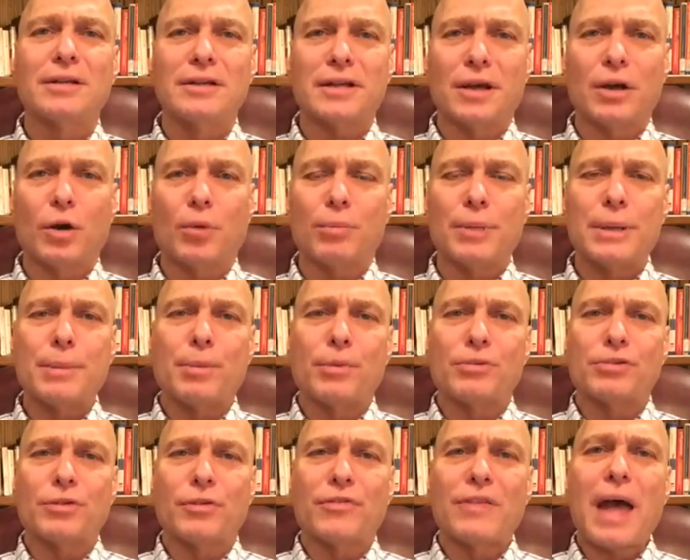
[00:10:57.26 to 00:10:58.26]
to help people.
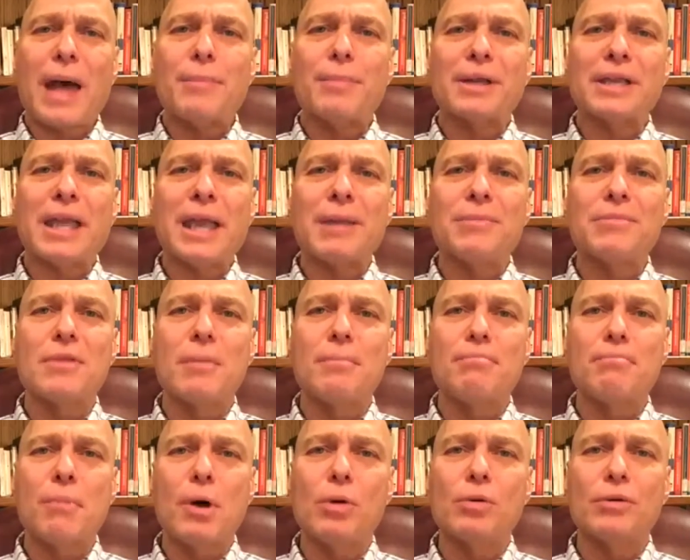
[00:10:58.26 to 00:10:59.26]
So that became the
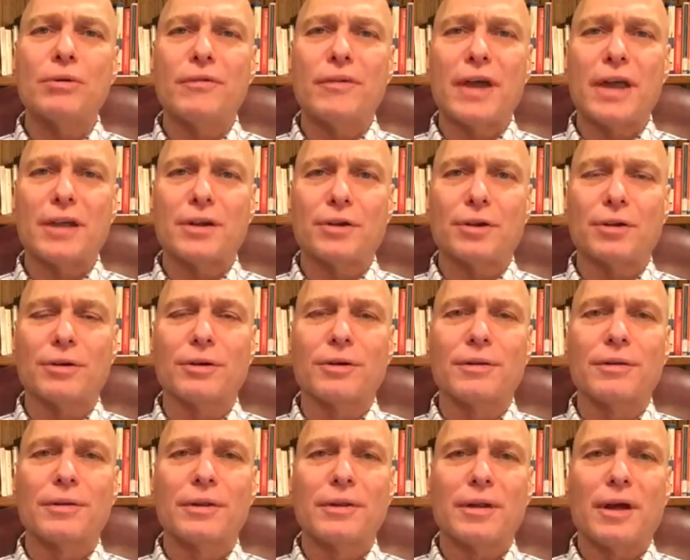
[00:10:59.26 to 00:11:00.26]
motivator
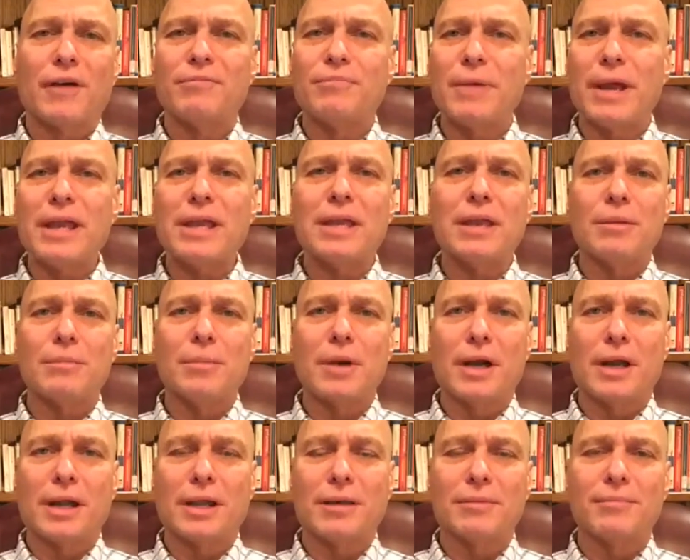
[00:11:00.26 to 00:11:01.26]
of making
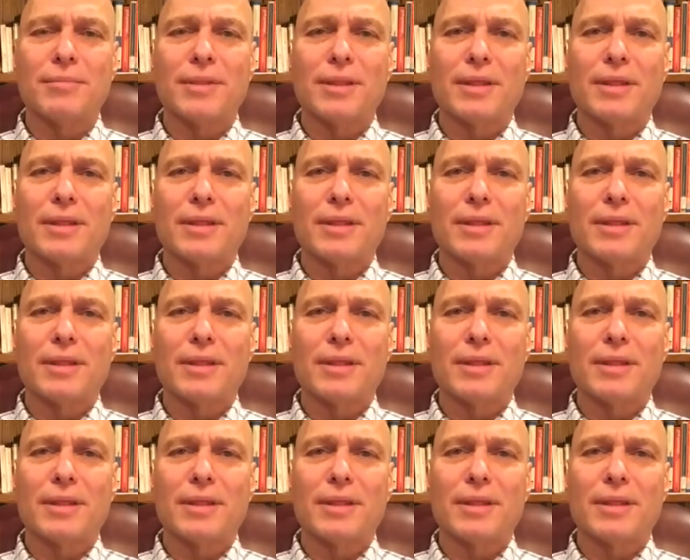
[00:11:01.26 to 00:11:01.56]
money,